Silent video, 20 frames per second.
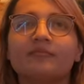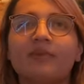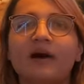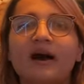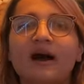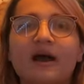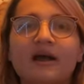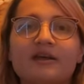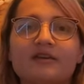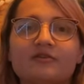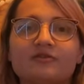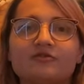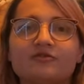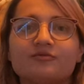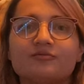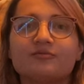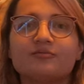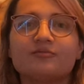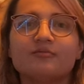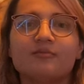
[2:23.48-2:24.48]
by
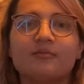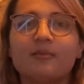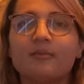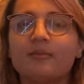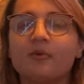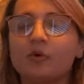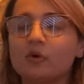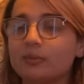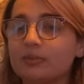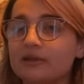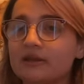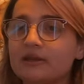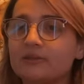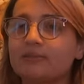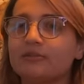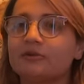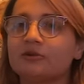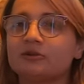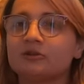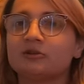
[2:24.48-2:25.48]
more
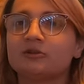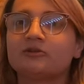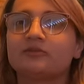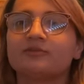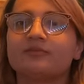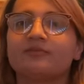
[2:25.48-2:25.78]
people,